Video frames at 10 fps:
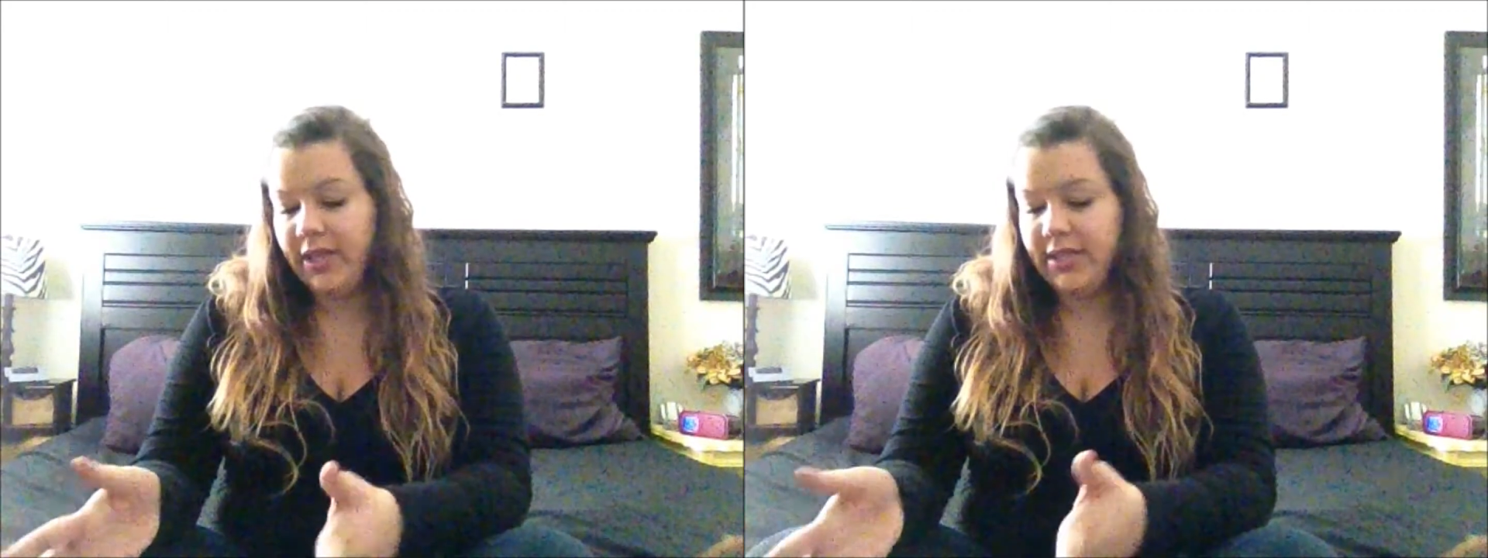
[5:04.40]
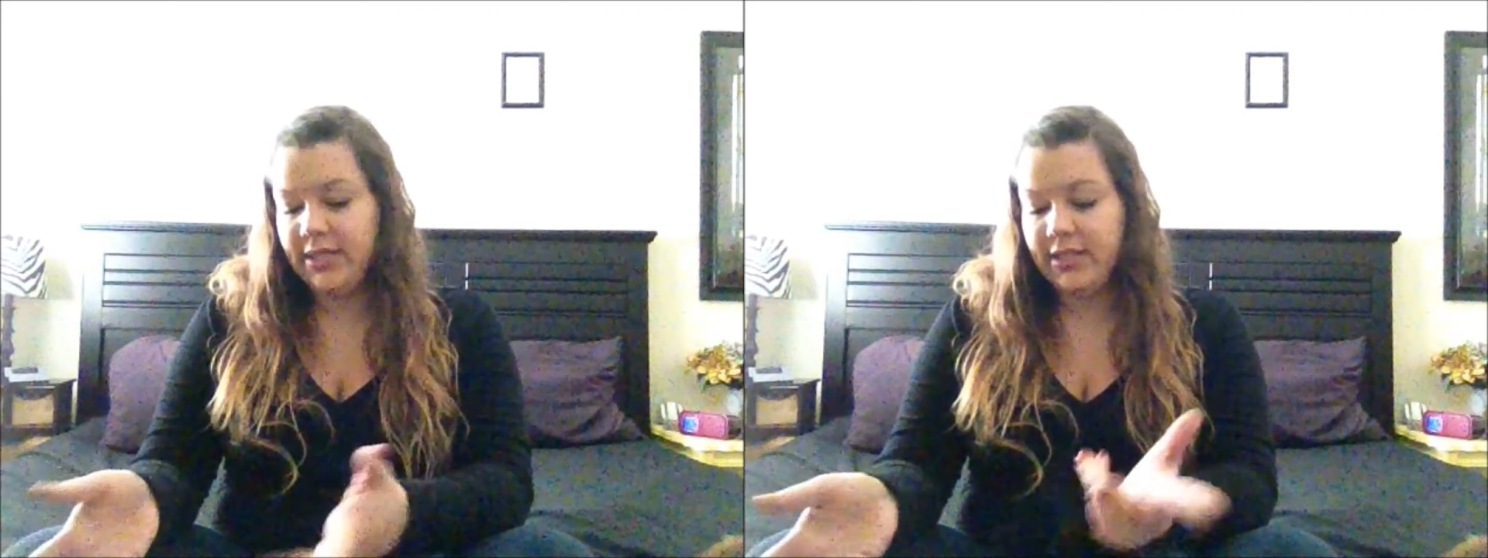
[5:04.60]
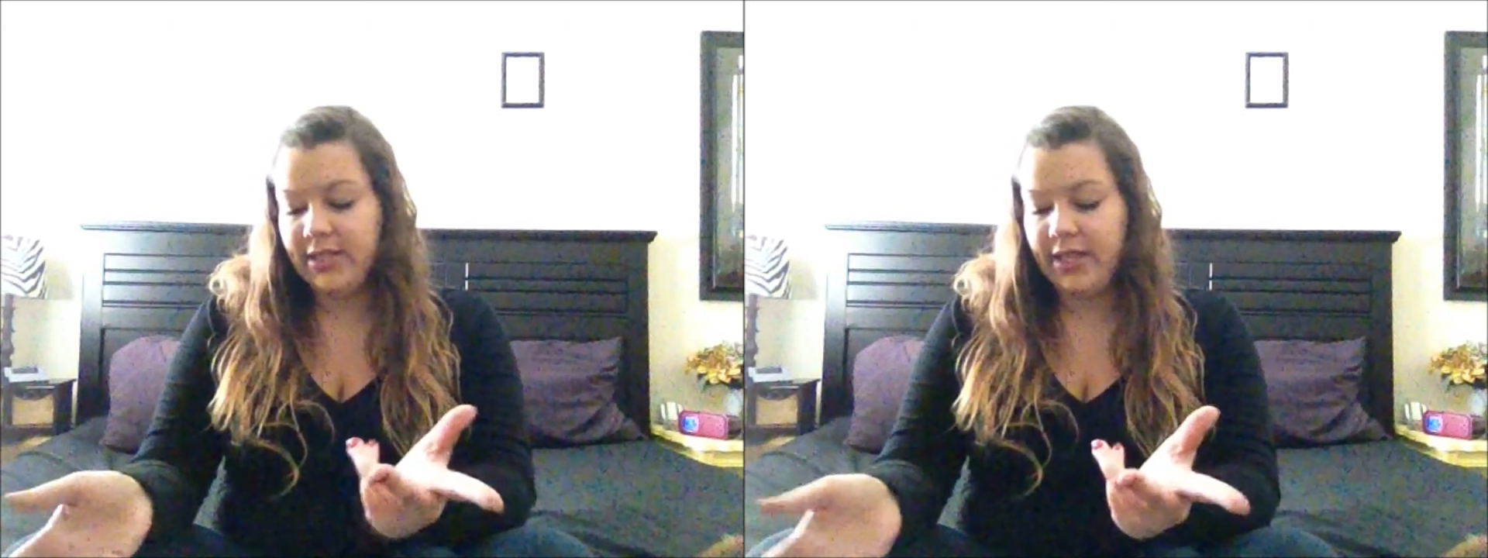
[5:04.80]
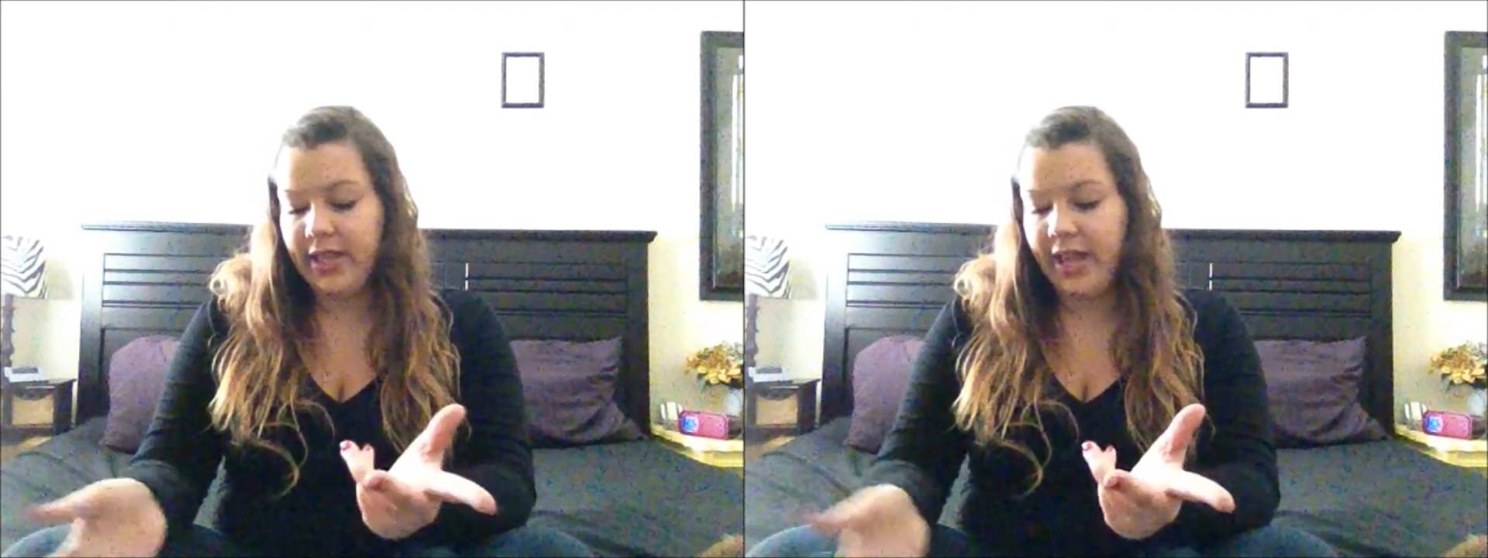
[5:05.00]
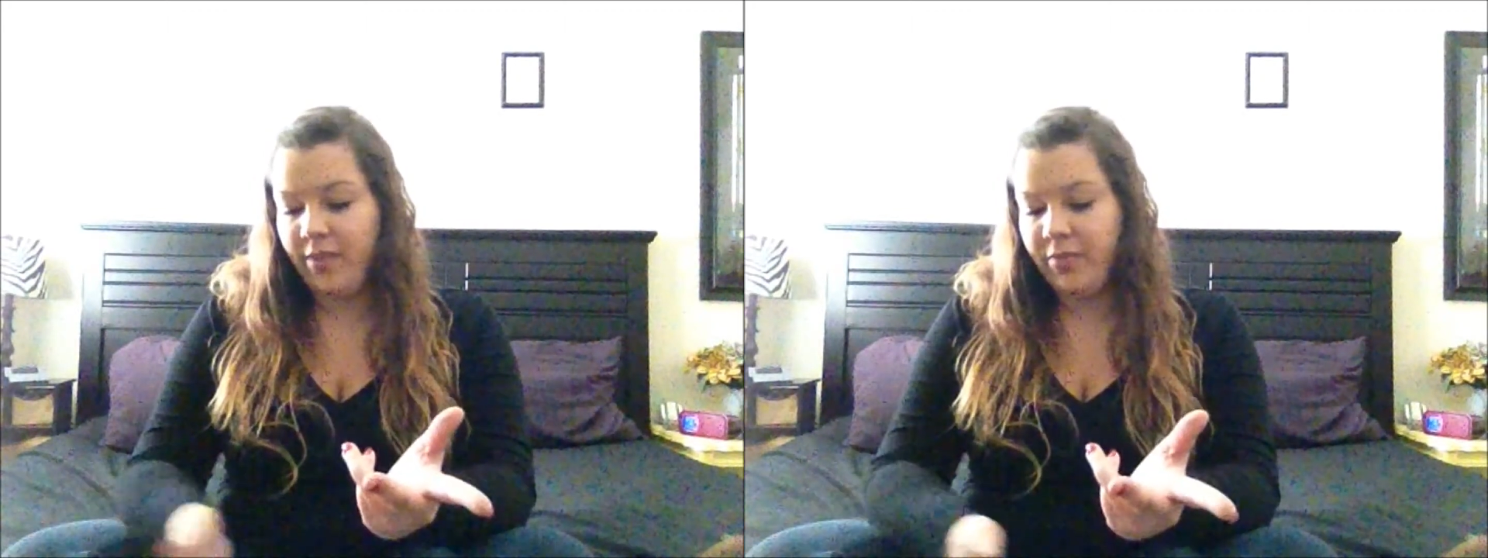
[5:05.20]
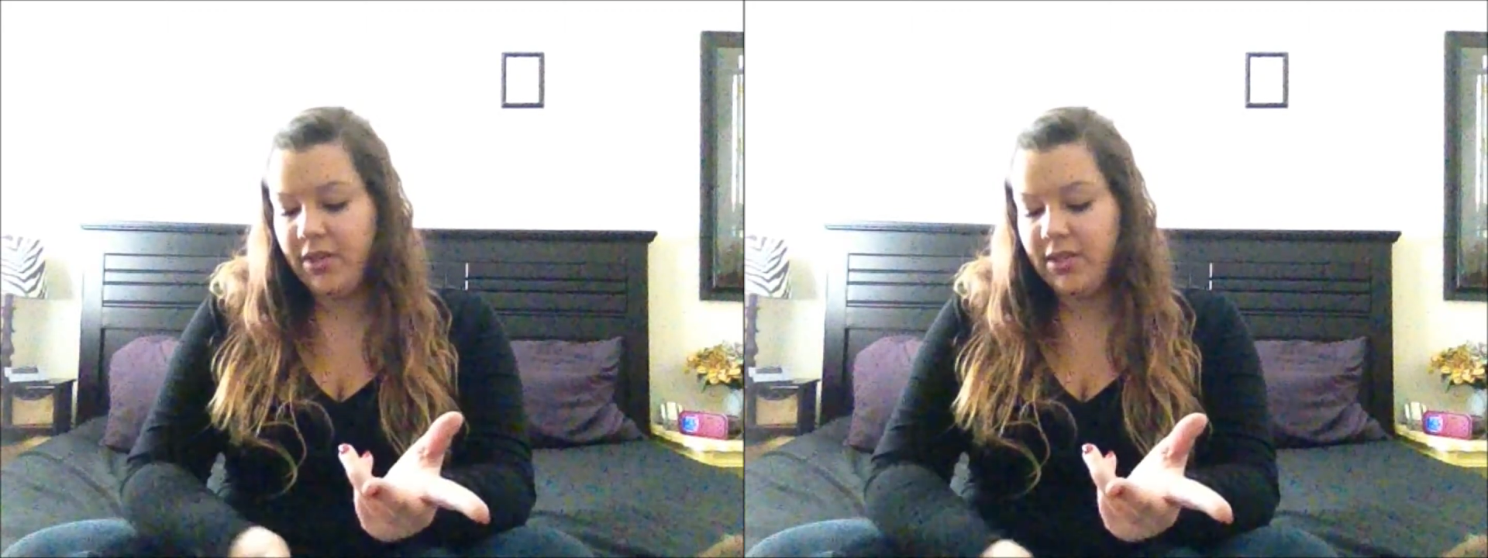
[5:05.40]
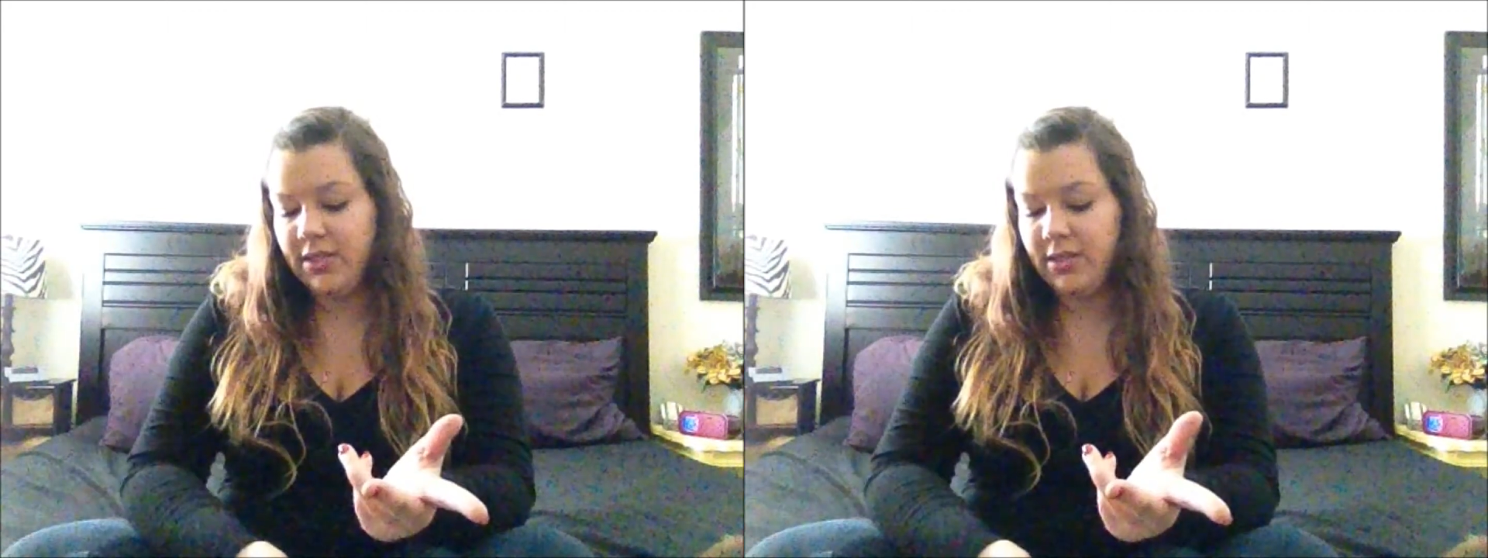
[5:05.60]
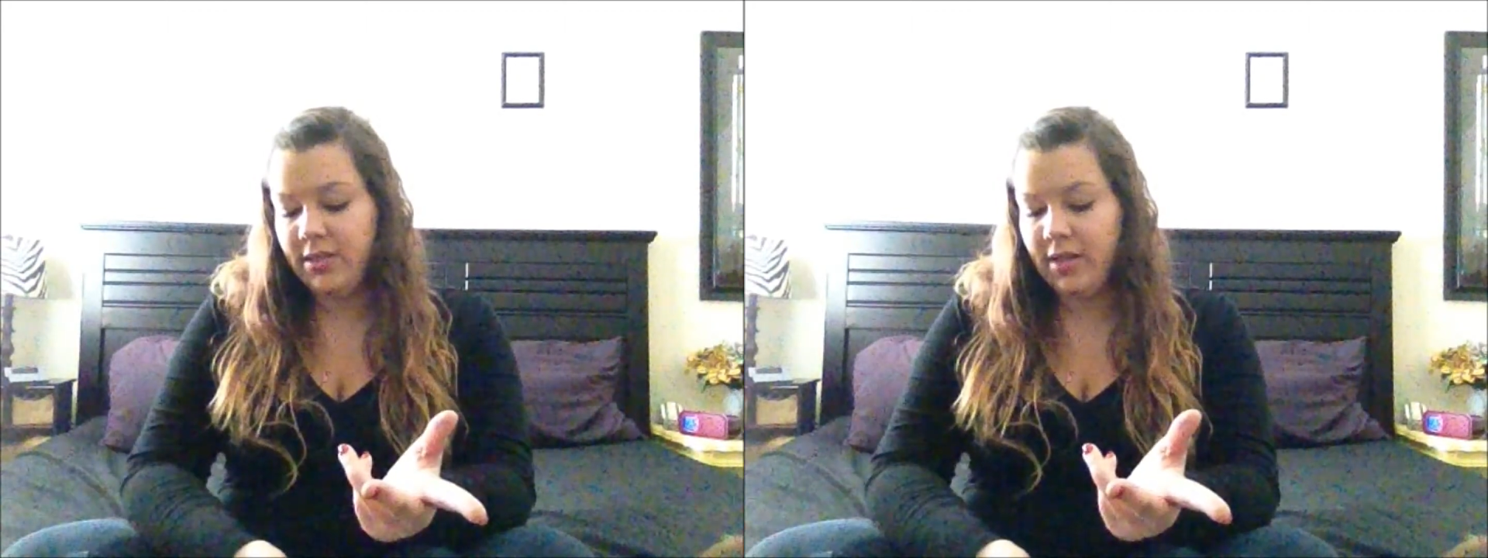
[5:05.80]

weeks, because nothing happened